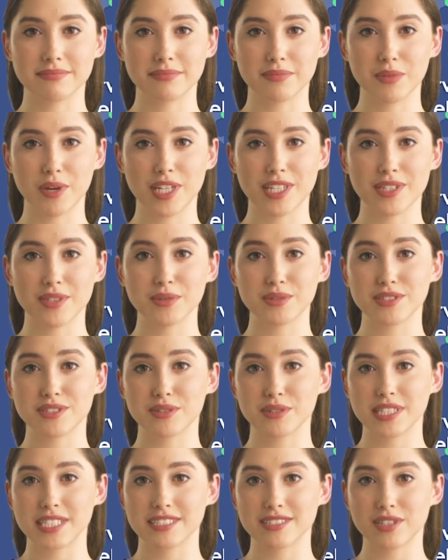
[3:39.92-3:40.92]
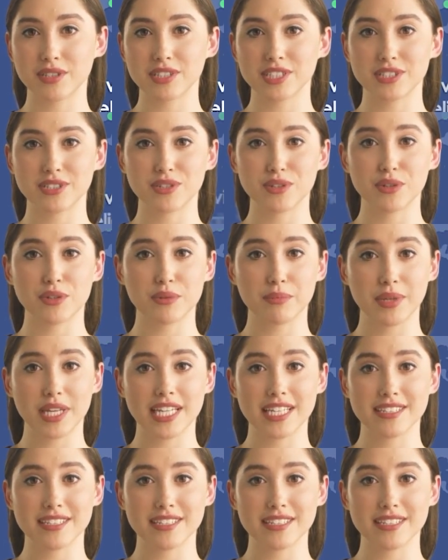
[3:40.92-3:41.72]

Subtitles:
Whether your screens are controlled by